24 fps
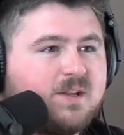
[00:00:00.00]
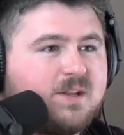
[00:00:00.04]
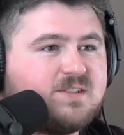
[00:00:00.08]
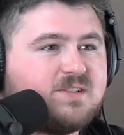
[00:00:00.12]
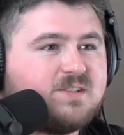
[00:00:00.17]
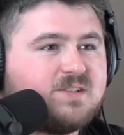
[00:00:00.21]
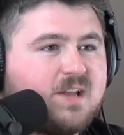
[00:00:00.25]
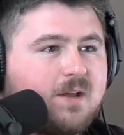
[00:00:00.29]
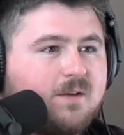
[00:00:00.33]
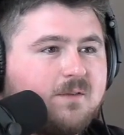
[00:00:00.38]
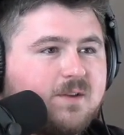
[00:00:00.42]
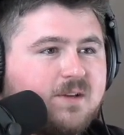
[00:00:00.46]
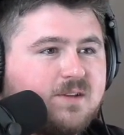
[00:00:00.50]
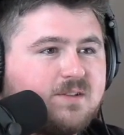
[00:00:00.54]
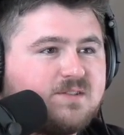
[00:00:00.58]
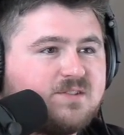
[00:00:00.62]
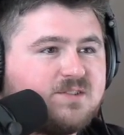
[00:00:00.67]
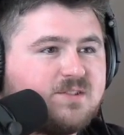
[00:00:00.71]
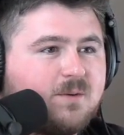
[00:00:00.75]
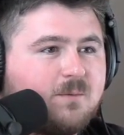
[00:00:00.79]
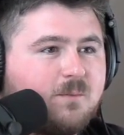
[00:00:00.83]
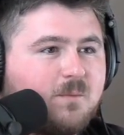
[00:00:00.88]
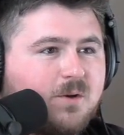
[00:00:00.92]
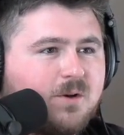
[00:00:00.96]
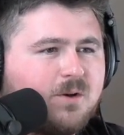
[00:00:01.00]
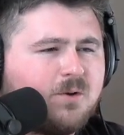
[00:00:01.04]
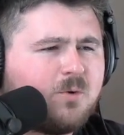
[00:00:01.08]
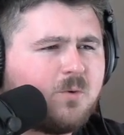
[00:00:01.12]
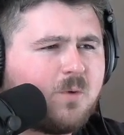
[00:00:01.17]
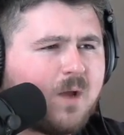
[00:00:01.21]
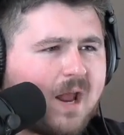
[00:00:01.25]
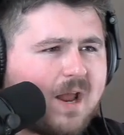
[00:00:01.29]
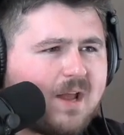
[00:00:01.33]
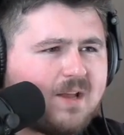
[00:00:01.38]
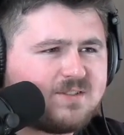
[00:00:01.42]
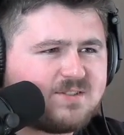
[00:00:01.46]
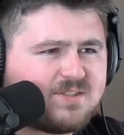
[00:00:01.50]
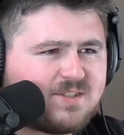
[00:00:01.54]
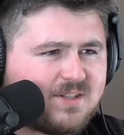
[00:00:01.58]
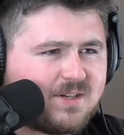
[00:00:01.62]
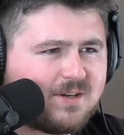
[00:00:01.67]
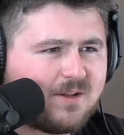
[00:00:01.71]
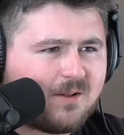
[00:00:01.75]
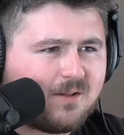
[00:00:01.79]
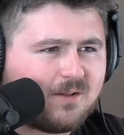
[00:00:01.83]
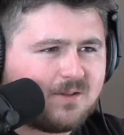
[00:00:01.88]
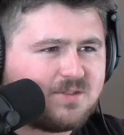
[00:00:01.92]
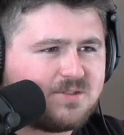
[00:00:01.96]
is having someone who has the
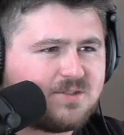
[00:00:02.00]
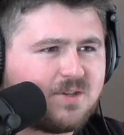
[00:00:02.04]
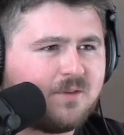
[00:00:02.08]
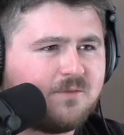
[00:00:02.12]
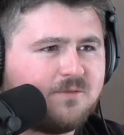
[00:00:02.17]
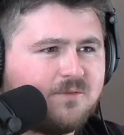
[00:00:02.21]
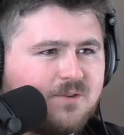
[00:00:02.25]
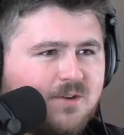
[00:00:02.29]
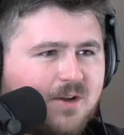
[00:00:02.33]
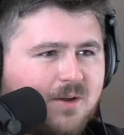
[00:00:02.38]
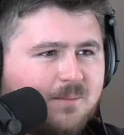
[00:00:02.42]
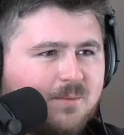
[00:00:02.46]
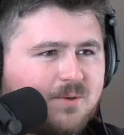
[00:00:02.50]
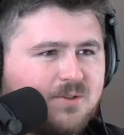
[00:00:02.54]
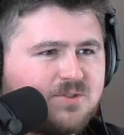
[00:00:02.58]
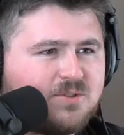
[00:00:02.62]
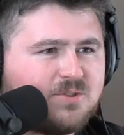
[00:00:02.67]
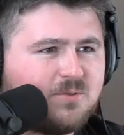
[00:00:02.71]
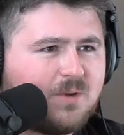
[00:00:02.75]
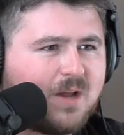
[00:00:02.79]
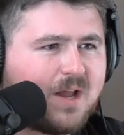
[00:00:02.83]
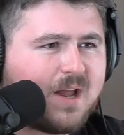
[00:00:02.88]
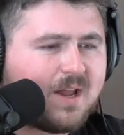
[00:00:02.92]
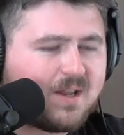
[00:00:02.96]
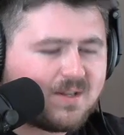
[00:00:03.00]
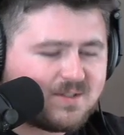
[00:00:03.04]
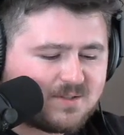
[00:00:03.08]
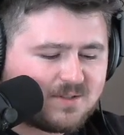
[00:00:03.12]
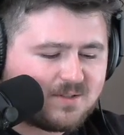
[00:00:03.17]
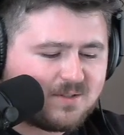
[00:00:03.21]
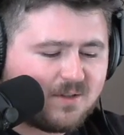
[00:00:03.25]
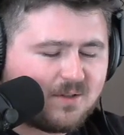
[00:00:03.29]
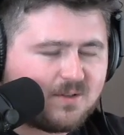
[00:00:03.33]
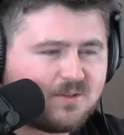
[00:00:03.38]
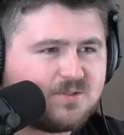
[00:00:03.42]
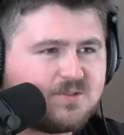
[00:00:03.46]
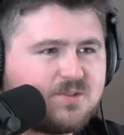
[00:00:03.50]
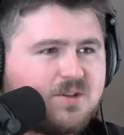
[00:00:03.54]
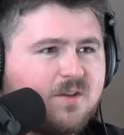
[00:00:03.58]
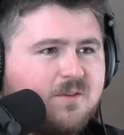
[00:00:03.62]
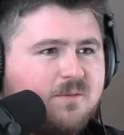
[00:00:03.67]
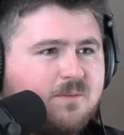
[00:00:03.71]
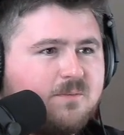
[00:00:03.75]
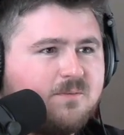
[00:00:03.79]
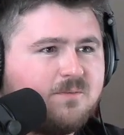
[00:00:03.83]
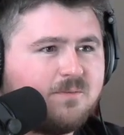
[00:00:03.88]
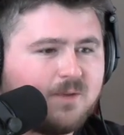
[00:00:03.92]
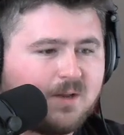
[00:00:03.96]
knowledge of numbers, who has the knowledge
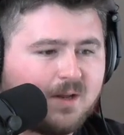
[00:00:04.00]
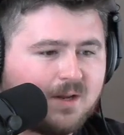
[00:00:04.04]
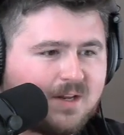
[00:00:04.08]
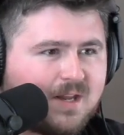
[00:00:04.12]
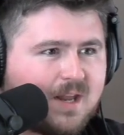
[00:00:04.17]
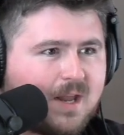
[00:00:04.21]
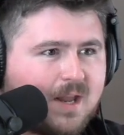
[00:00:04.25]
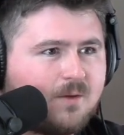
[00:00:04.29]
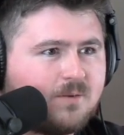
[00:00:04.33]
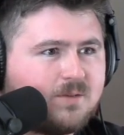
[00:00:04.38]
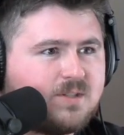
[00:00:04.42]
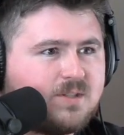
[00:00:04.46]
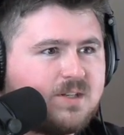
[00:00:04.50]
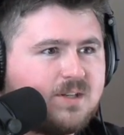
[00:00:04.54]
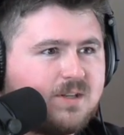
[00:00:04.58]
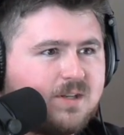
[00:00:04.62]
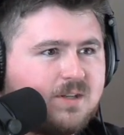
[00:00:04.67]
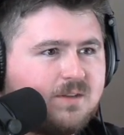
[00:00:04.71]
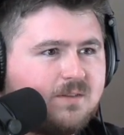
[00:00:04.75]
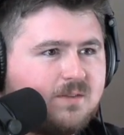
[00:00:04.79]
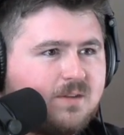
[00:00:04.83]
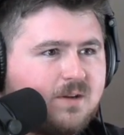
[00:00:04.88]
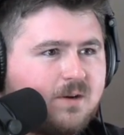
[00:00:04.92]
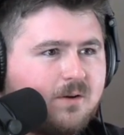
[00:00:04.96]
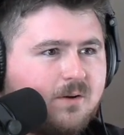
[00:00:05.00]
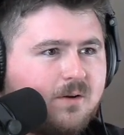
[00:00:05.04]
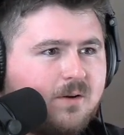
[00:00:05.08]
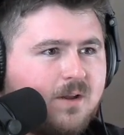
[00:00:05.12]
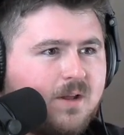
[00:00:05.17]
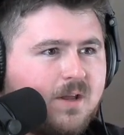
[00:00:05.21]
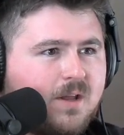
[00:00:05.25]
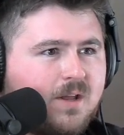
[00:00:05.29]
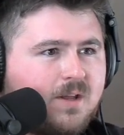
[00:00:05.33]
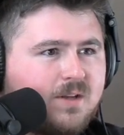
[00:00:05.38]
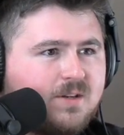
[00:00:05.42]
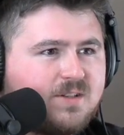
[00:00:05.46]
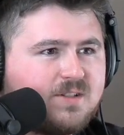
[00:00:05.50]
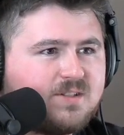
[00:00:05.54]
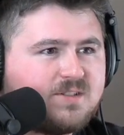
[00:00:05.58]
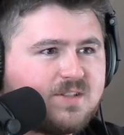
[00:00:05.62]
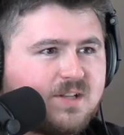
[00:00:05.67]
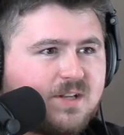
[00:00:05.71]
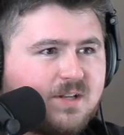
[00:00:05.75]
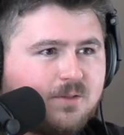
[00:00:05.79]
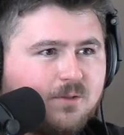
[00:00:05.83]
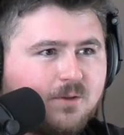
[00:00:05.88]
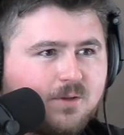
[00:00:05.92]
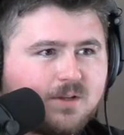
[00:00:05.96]
of accounting in there to
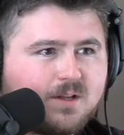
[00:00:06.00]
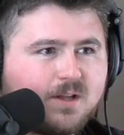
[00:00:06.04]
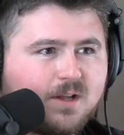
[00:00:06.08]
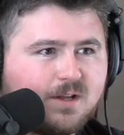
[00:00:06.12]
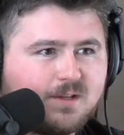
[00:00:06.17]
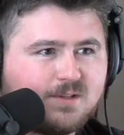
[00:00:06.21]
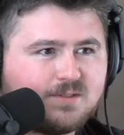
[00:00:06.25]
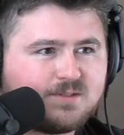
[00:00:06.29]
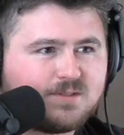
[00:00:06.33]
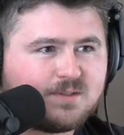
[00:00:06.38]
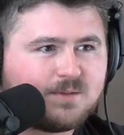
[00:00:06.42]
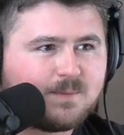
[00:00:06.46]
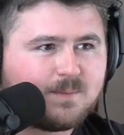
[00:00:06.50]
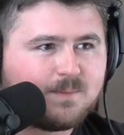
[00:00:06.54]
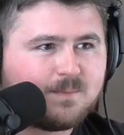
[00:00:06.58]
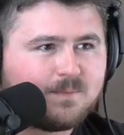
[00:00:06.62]
say, look, guys,